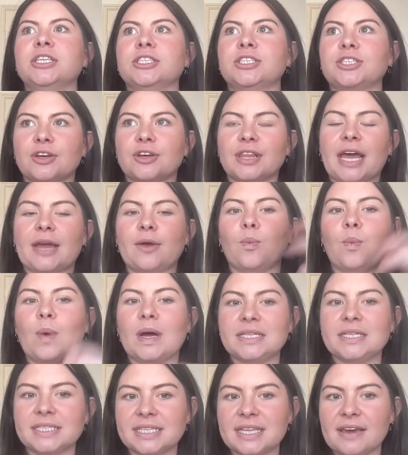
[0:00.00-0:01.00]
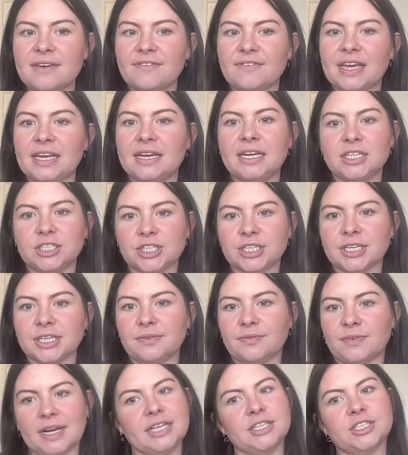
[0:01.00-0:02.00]
So like once they've
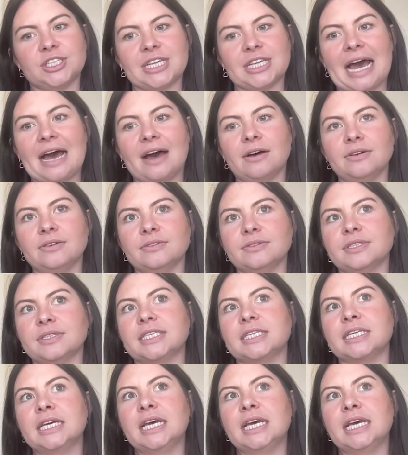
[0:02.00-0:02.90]
initially reached out,